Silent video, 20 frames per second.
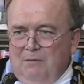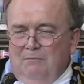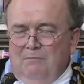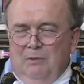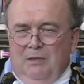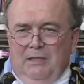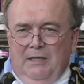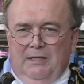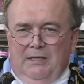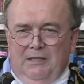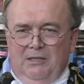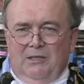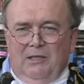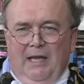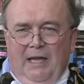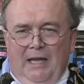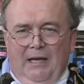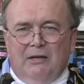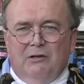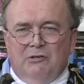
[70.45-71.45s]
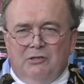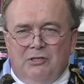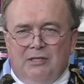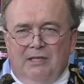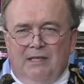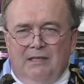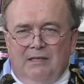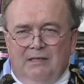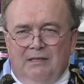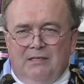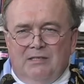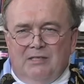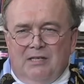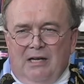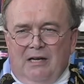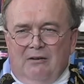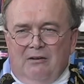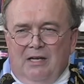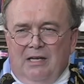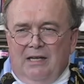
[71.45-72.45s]
political energy in this
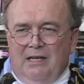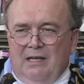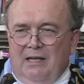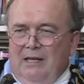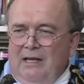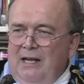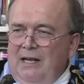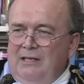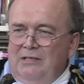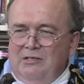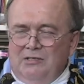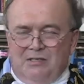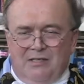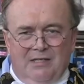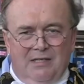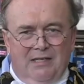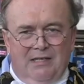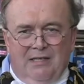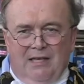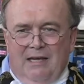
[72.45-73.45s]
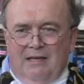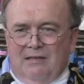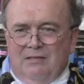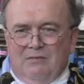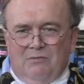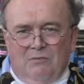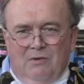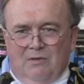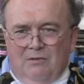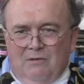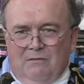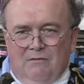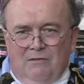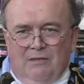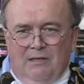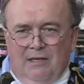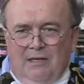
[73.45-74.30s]
area, and I just think that is wonderful.